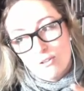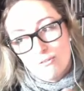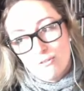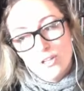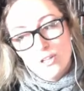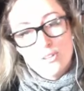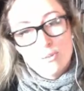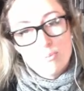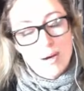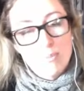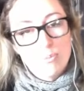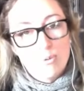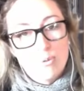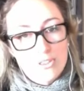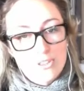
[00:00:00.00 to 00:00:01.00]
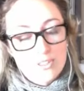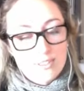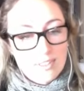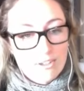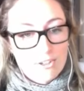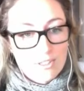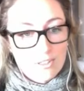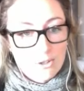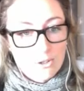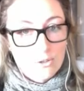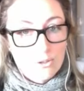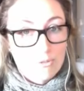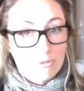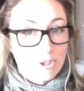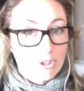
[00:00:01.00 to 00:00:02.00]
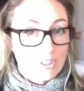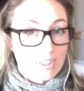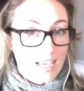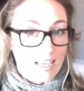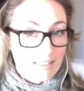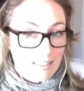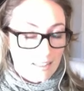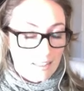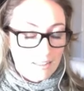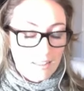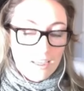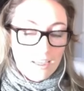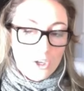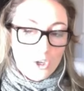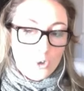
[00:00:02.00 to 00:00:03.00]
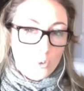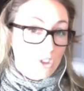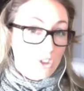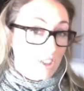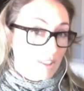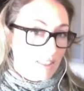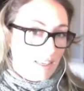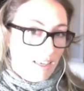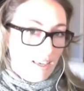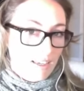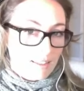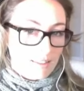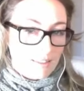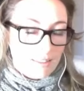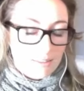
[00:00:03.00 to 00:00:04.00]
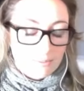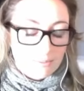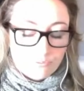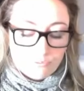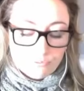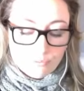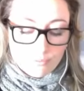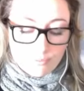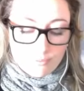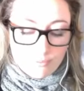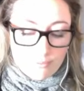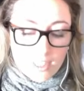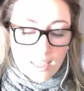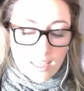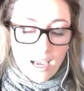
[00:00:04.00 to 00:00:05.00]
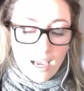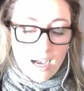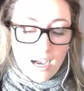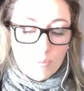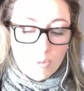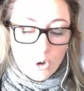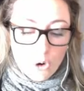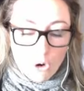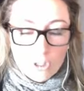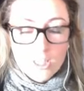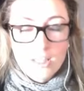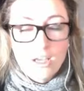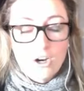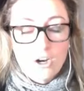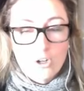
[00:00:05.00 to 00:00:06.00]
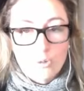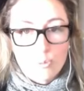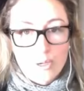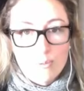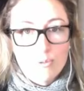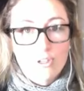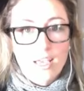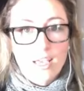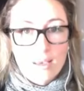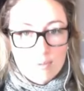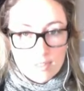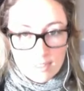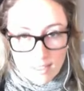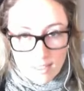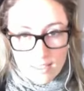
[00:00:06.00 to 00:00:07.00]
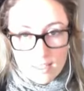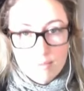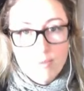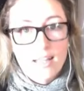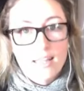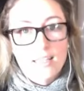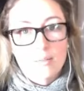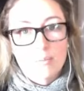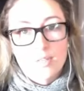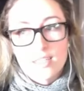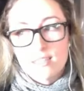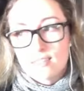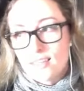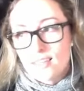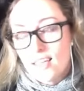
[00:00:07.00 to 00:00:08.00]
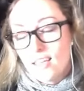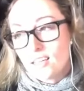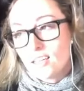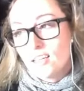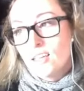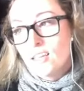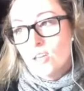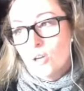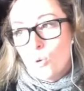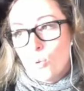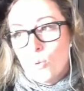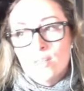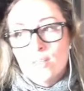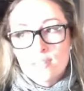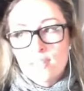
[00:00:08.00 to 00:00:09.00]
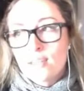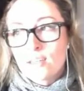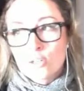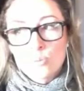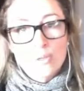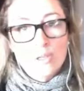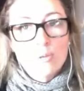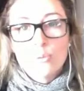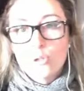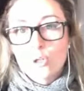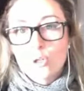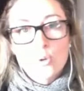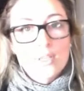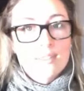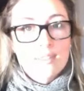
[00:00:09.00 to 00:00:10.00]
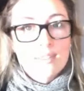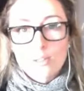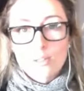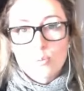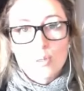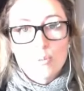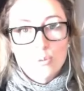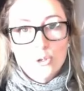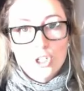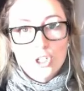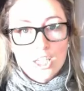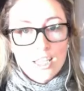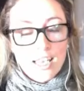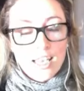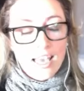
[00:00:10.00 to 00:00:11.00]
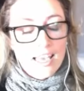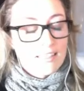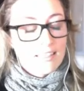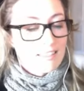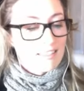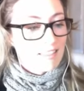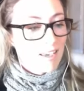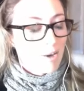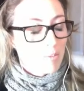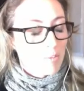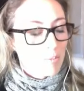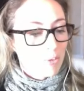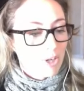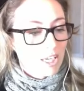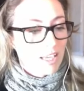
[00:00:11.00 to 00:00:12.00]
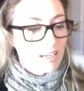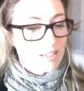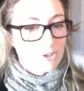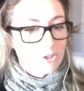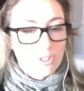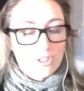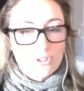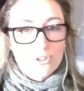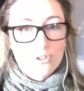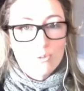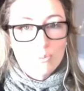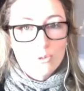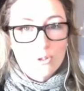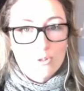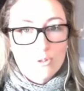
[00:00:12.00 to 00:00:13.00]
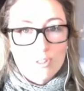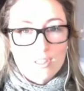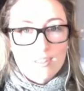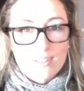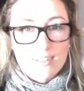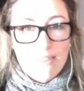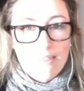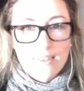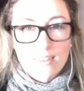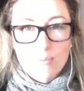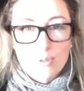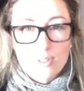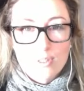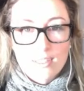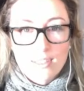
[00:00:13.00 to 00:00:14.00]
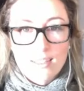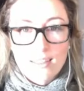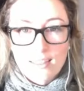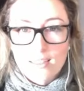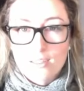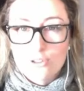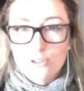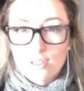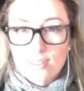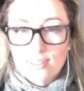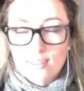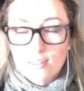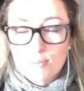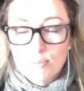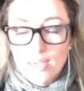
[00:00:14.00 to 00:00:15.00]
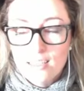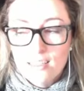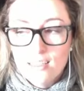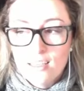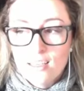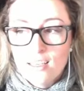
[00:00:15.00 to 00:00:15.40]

I followed them up with a series called The Royal Dozen, which is the kings. All along, people kept emailing me and saying, when's there going to be a book, when's there going to be a book? And bringing out a traditional book wasn't something that particularly interested me.